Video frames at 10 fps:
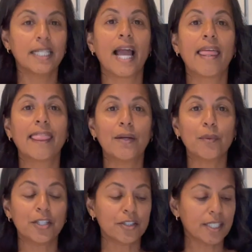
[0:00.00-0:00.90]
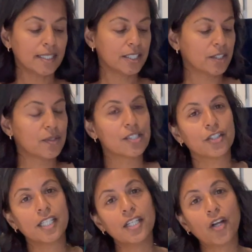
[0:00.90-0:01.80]
And then what you're going to do is
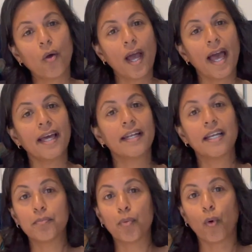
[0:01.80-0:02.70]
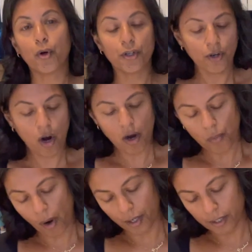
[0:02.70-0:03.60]
you're going to go ahead and pour your hot
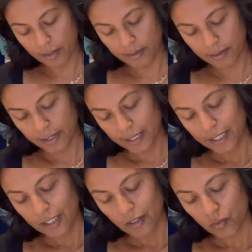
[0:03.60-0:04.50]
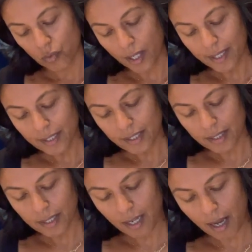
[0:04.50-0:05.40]
water right into
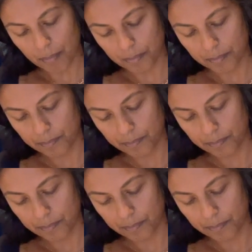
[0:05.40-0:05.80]
the cup.